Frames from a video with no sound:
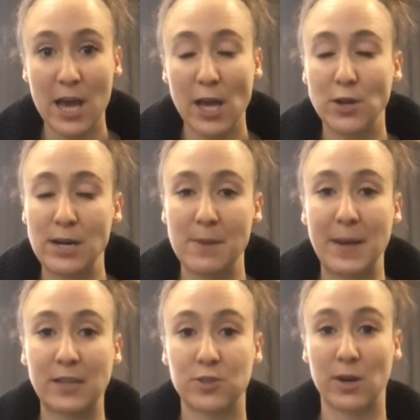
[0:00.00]
you need to
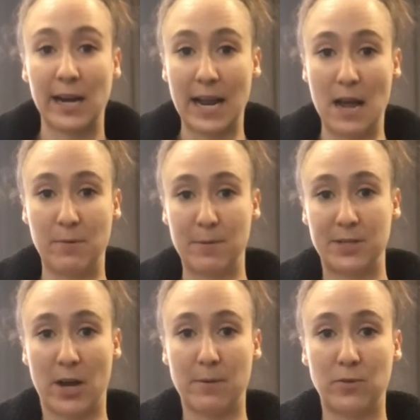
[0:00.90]
make sure, again, we've been
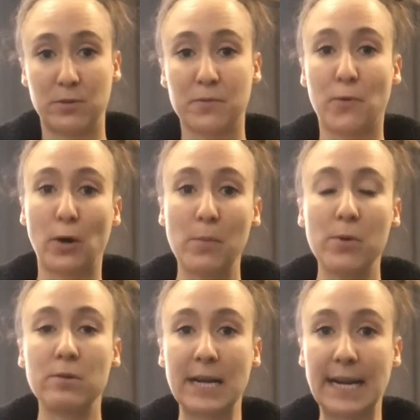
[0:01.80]
talking about those 4
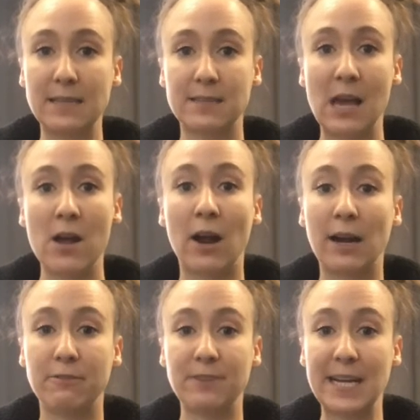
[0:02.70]
points,
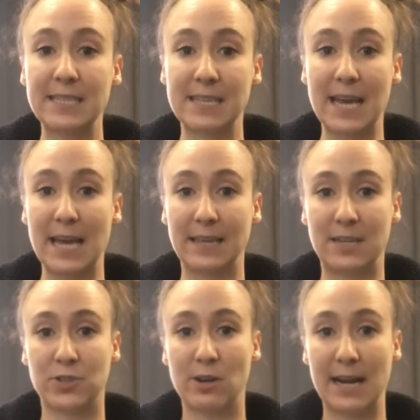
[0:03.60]
are facing
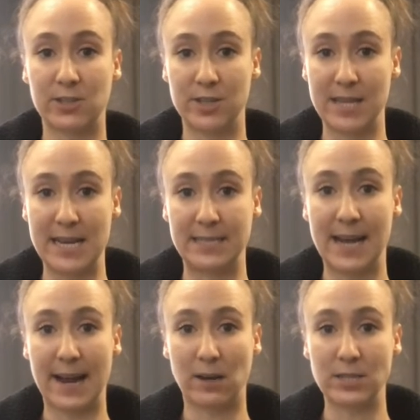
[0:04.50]
that direction the
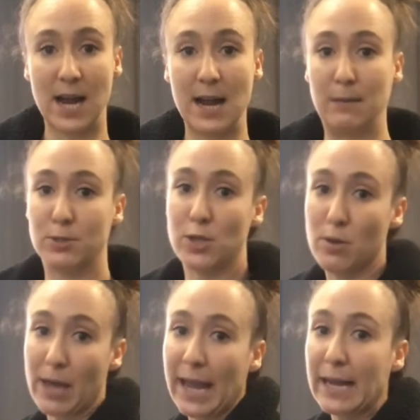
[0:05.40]
entire time, so you
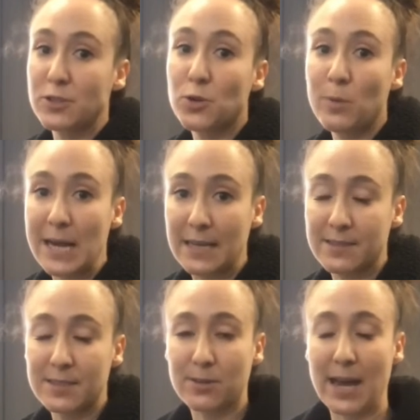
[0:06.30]
can't
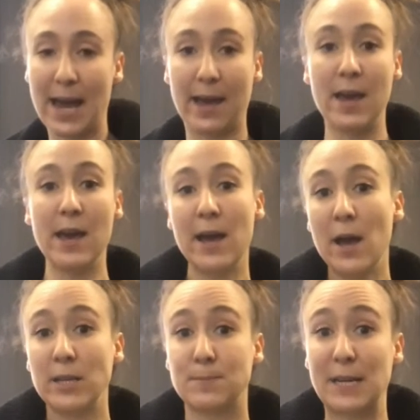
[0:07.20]
twist, okay?
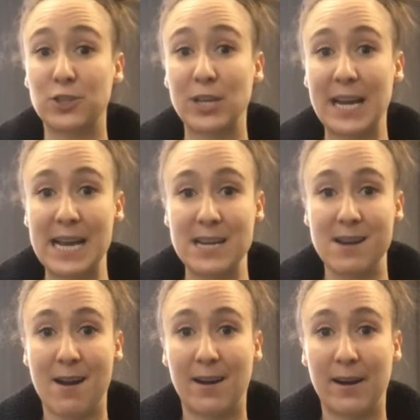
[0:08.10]
Especially in
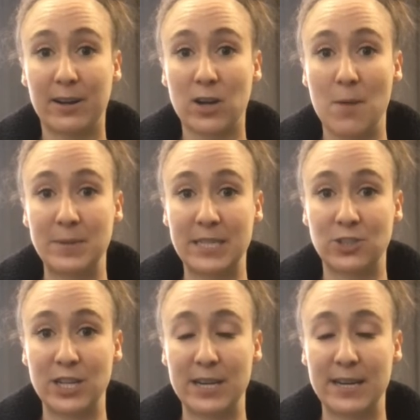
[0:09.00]
our
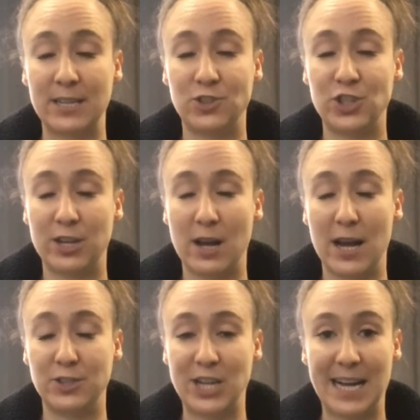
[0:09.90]
competition
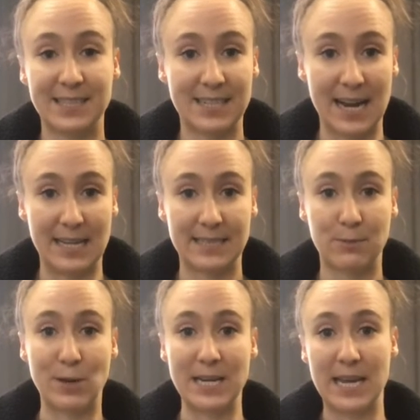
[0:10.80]
jazz dance,
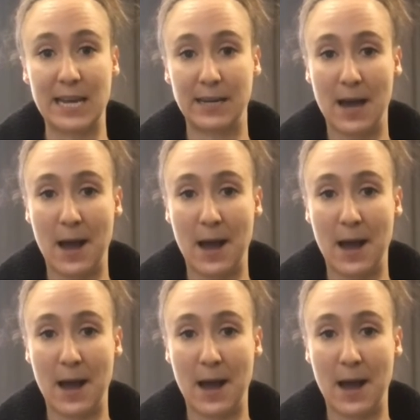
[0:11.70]
we need